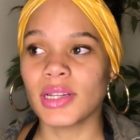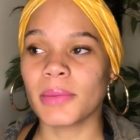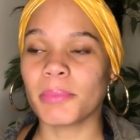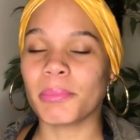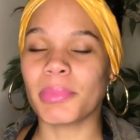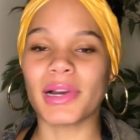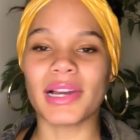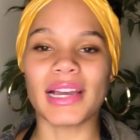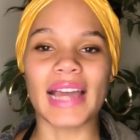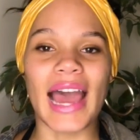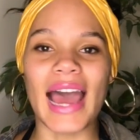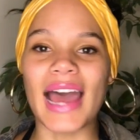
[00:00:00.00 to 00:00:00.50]

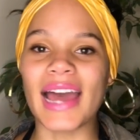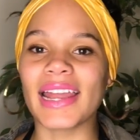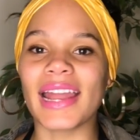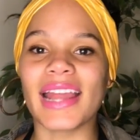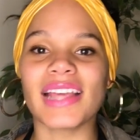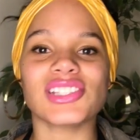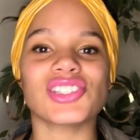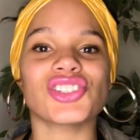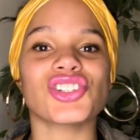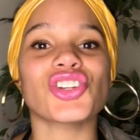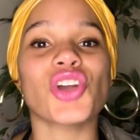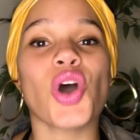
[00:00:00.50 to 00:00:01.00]
But God
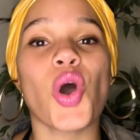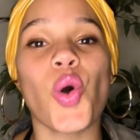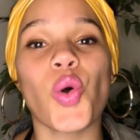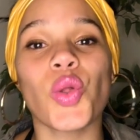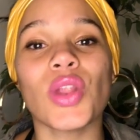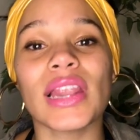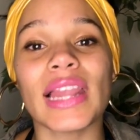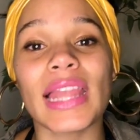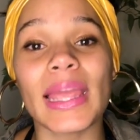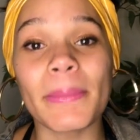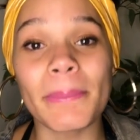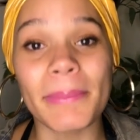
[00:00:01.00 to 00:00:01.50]
has no
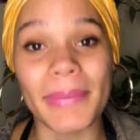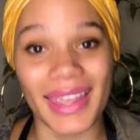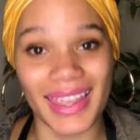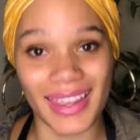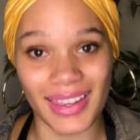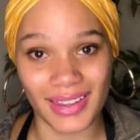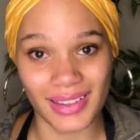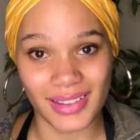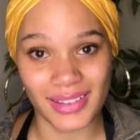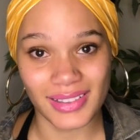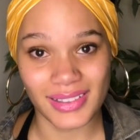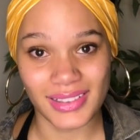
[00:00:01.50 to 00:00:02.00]
limit.
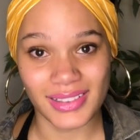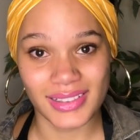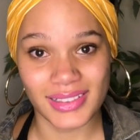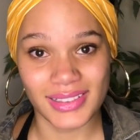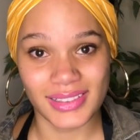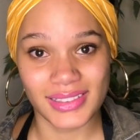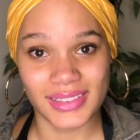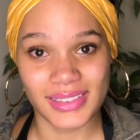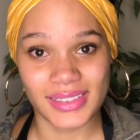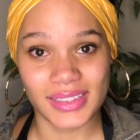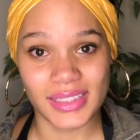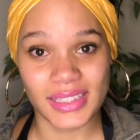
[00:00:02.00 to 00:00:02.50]

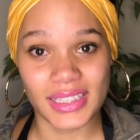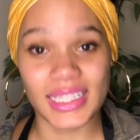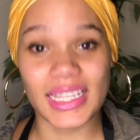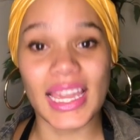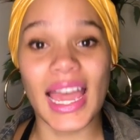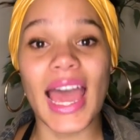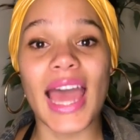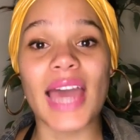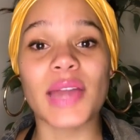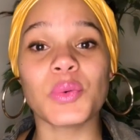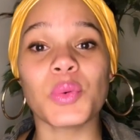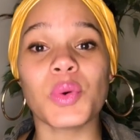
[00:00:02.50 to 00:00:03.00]

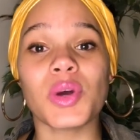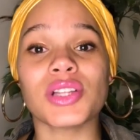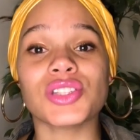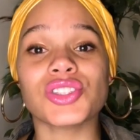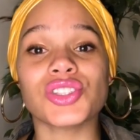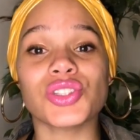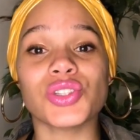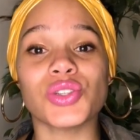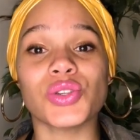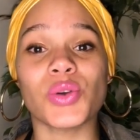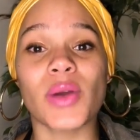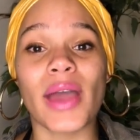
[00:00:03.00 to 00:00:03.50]
God
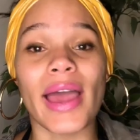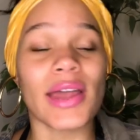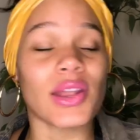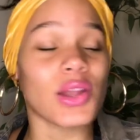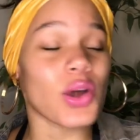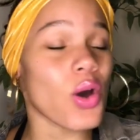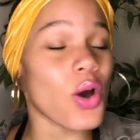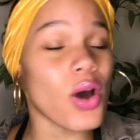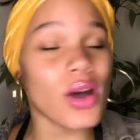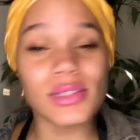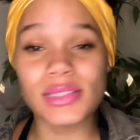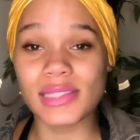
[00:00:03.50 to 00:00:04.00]
wants you at
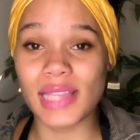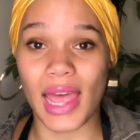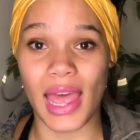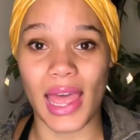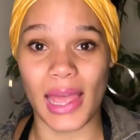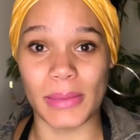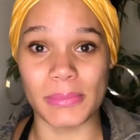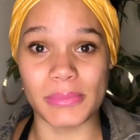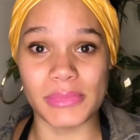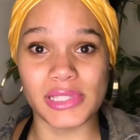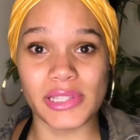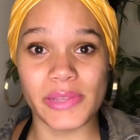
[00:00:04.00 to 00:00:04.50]
all
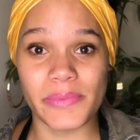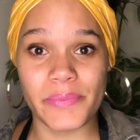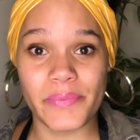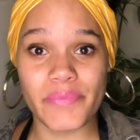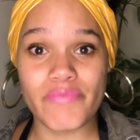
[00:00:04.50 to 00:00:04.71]
times